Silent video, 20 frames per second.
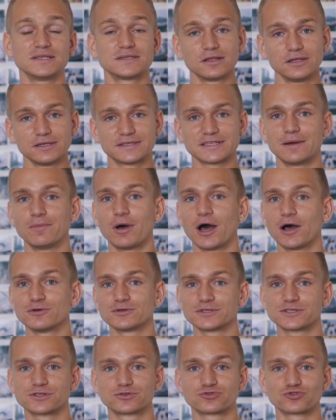Basically
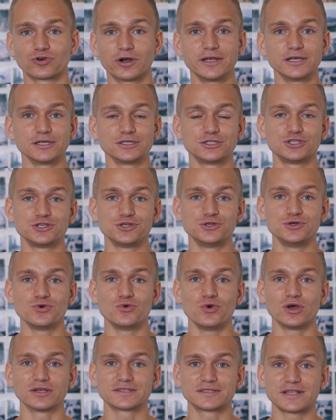somehow trying
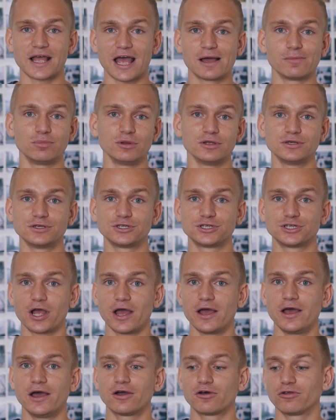to establish
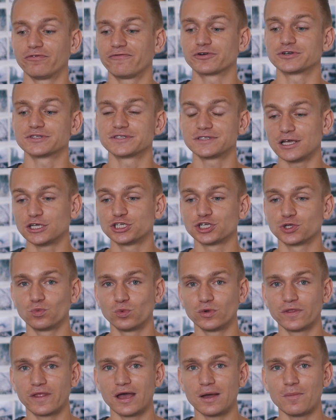a
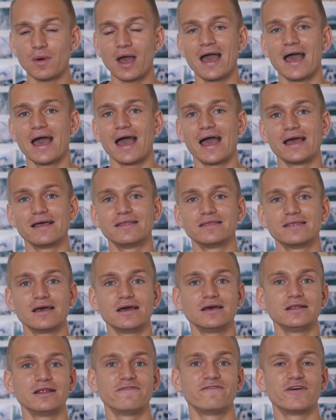conversation with them, and
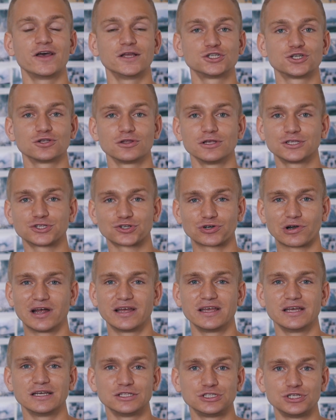then eventually
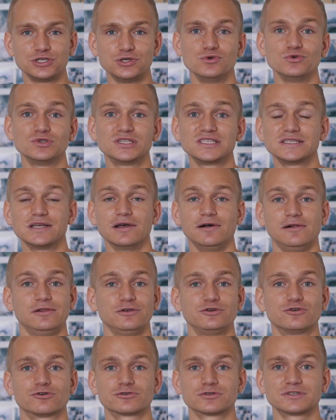trying to
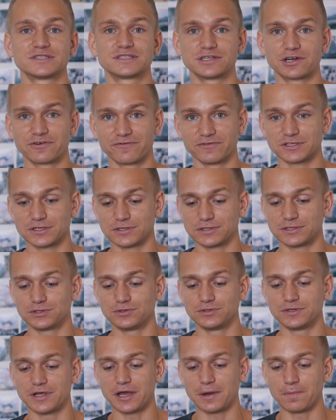sell your services
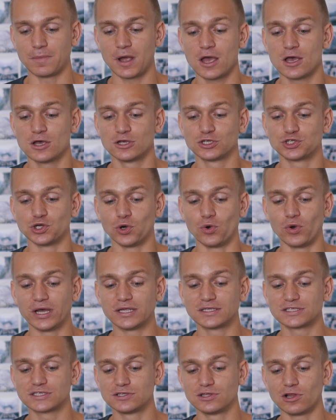to them. So
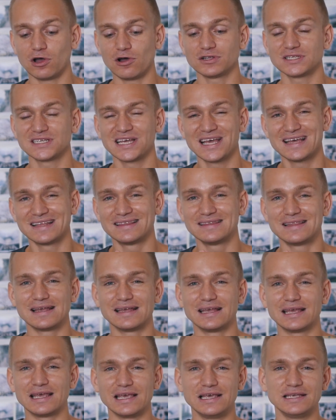it's not
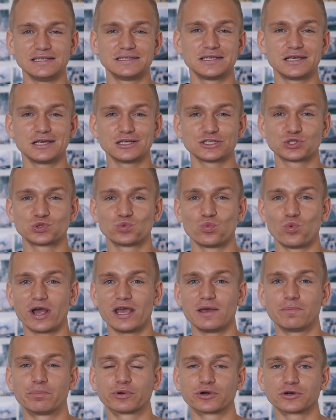the easiest
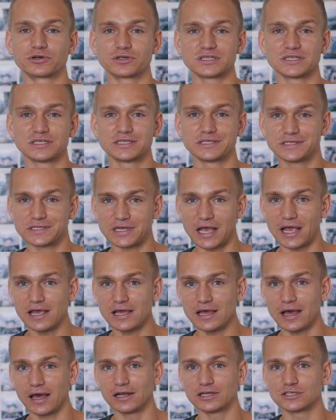way per
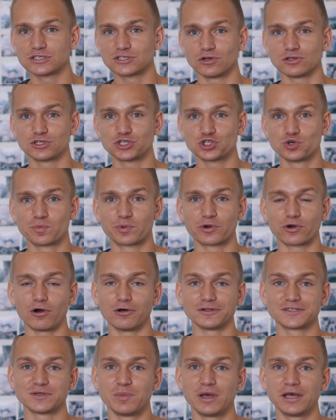se, and it's not super
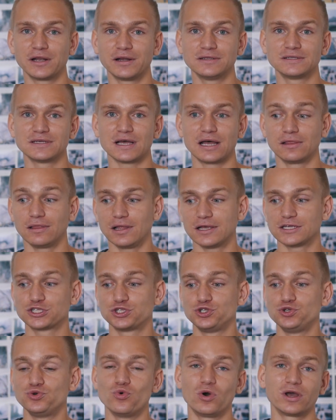automated
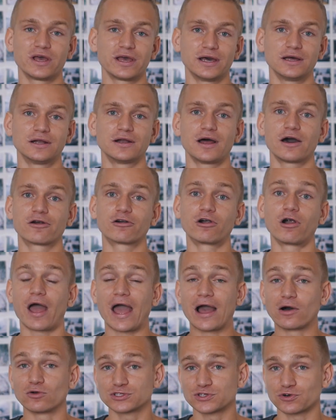unless you again are
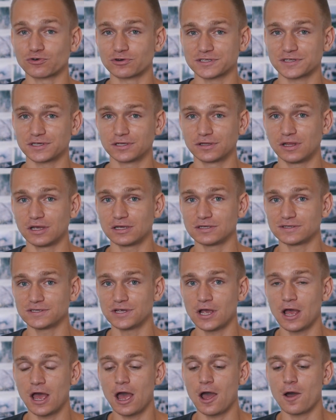outsourcing
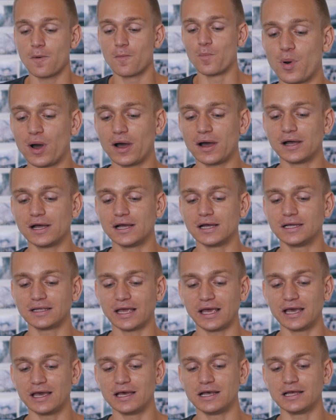this,
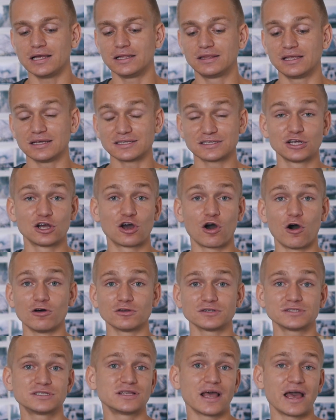but it doesn't
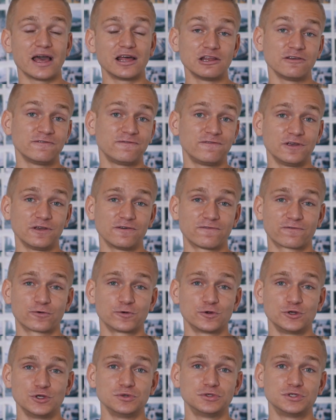cost anything
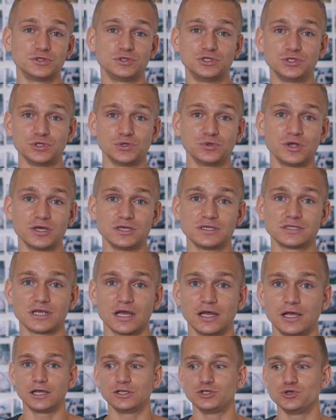for you to do this,
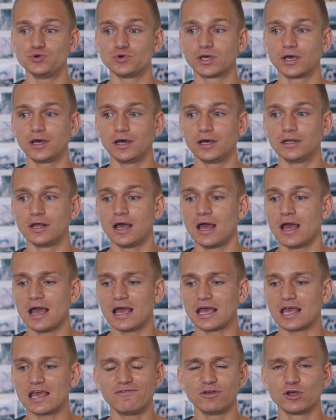and you can
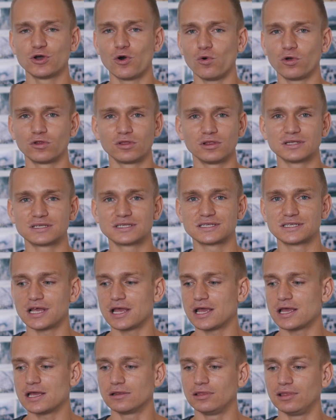even go on, let's
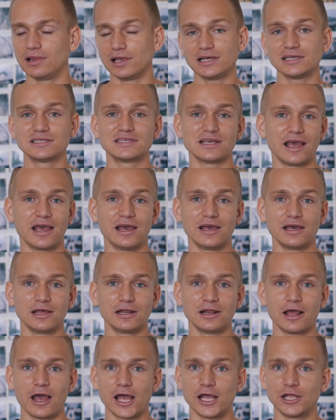say,
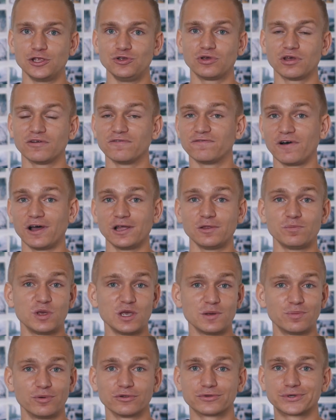LinkedIn, and you can find
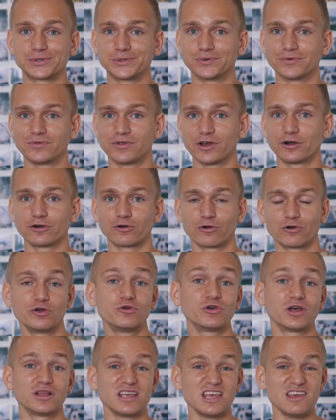people through there, or
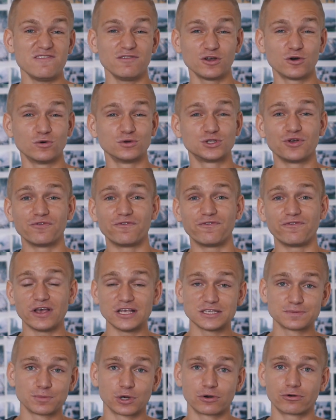you can even go to
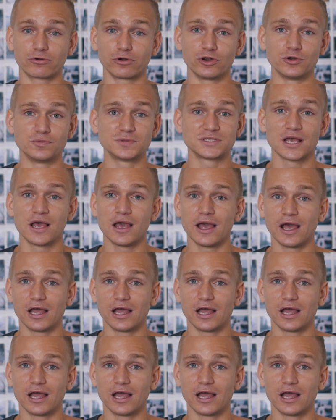Facebook groups